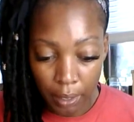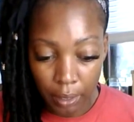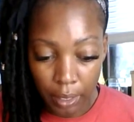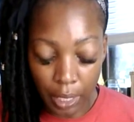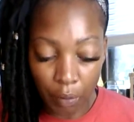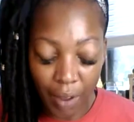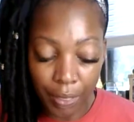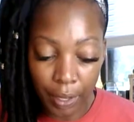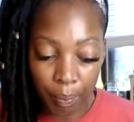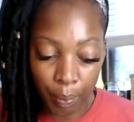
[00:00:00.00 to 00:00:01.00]
They rather
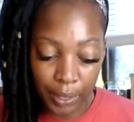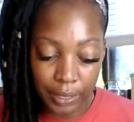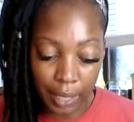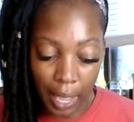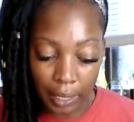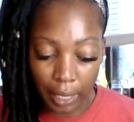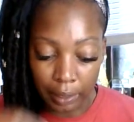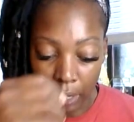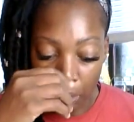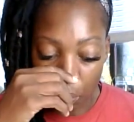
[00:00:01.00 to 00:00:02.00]
embrace that. Like
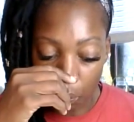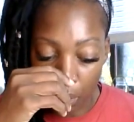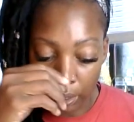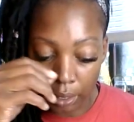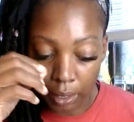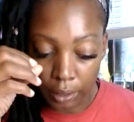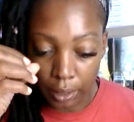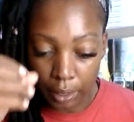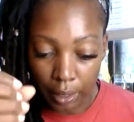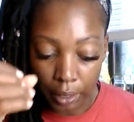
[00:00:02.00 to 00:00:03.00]
they don't want to,
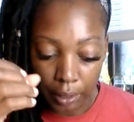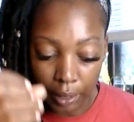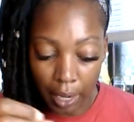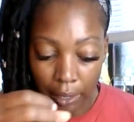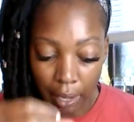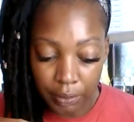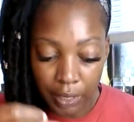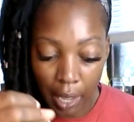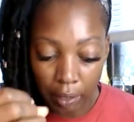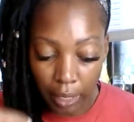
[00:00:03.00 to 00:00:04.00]
their
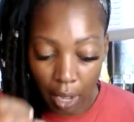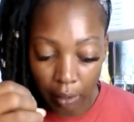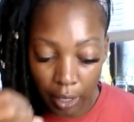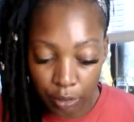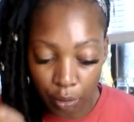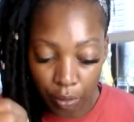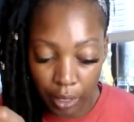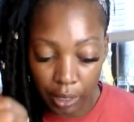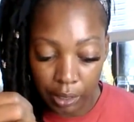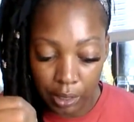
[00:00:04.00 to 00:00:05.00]
lifestyle and how they do
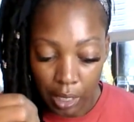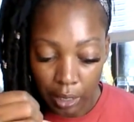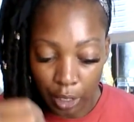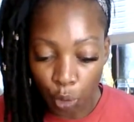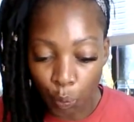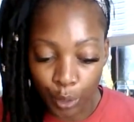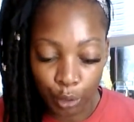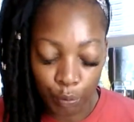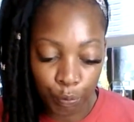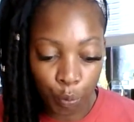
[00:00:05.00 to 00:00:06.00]
things, they don't want to
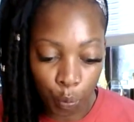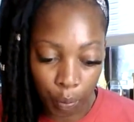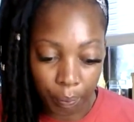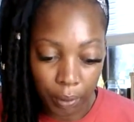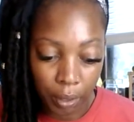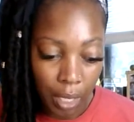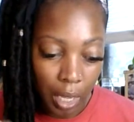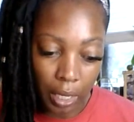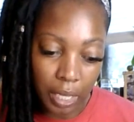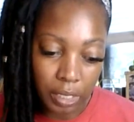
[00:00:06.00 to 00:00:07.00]
conform.
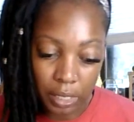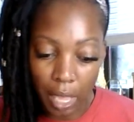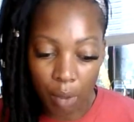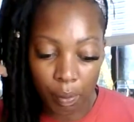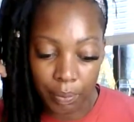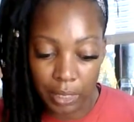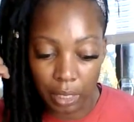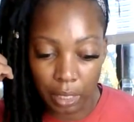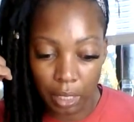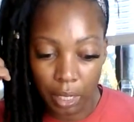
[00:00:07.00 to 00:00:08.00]
And that's just how I'm
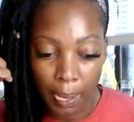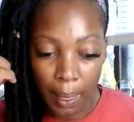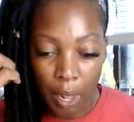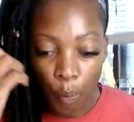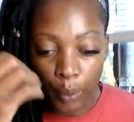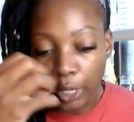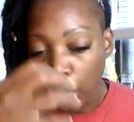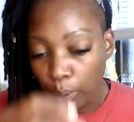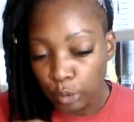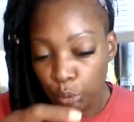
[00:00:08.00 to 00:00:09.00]
seeing it when it
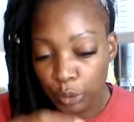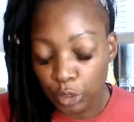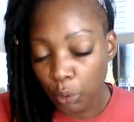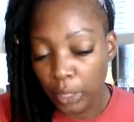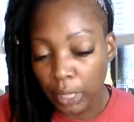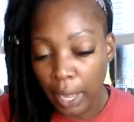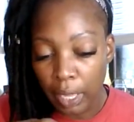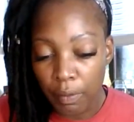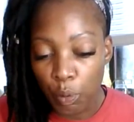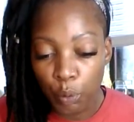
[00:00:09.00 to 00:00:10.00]
comes to a certain like
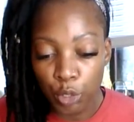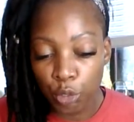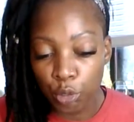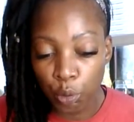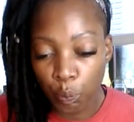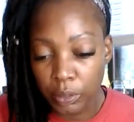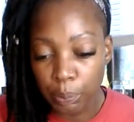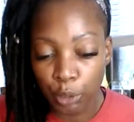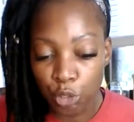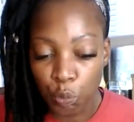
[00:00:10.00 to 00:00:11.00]
even what you're doing with
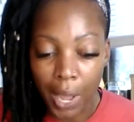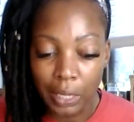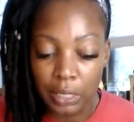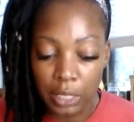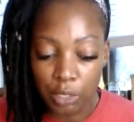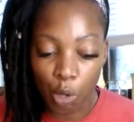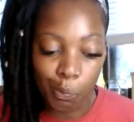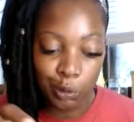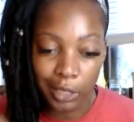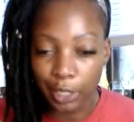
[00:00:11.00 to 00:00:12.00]
spirituality is
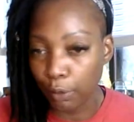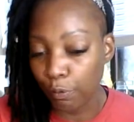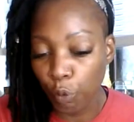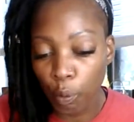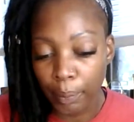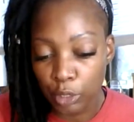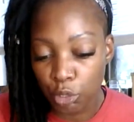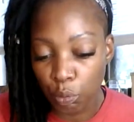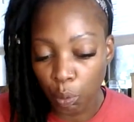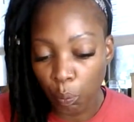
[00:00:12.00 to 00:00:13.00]
almost like conforming
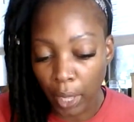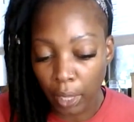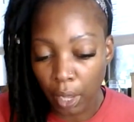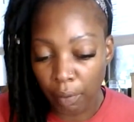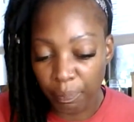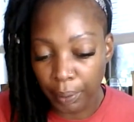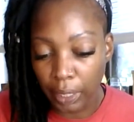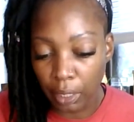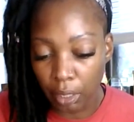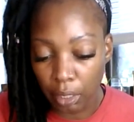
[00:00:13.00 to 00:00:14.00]
to a way of
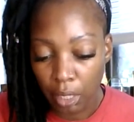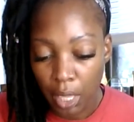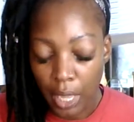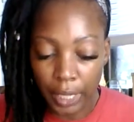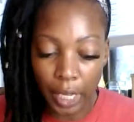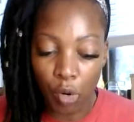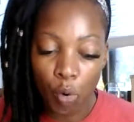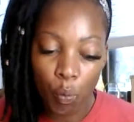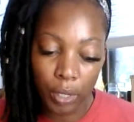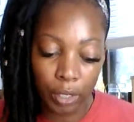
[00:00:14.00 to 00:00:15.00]
being and they don't
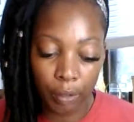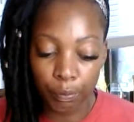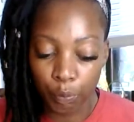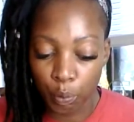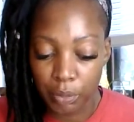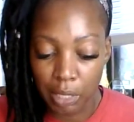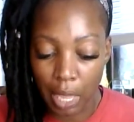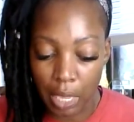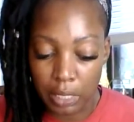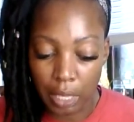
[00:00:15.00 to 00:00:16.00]
want to conform to that
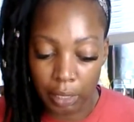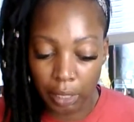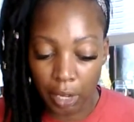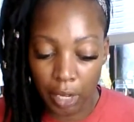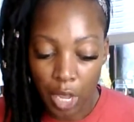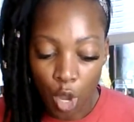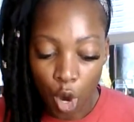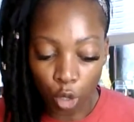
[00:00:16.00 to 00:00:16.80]
it's like they are